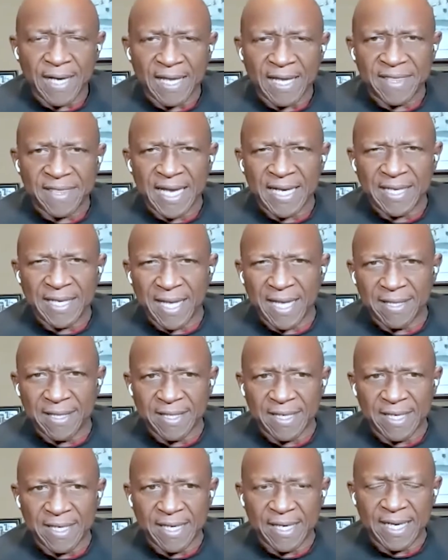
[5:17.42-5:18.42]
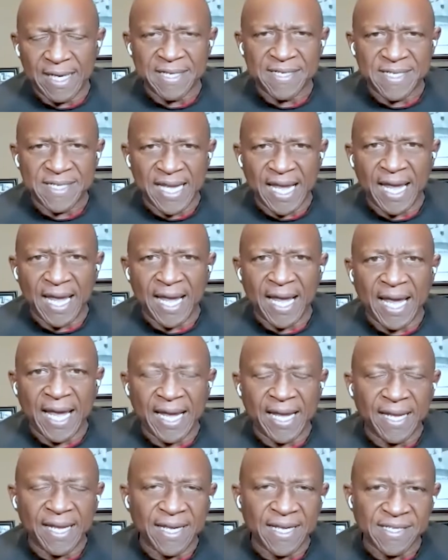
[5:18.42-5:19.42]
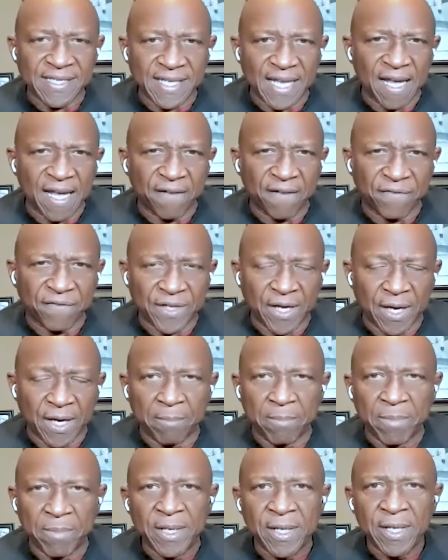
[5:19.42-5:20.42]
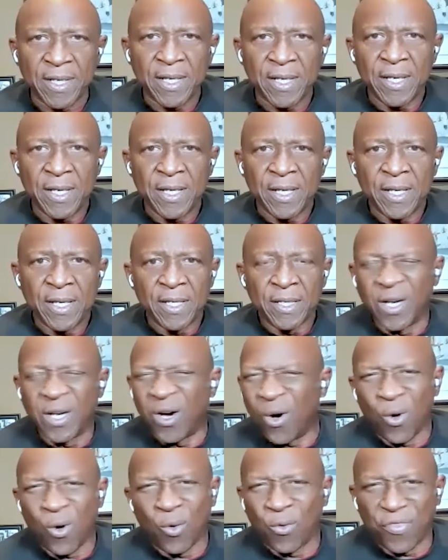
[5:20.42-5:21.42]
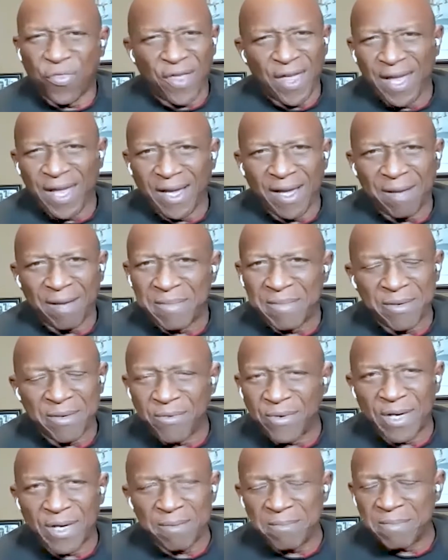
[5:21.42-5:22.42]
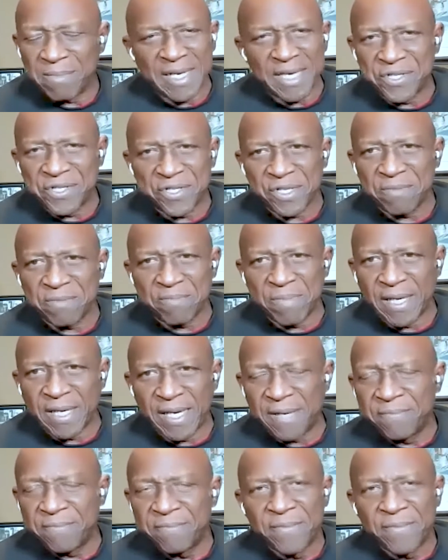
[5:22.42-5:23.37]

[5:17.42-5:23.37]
think that the NCAA has effed up the whole thing. I mean, it should be,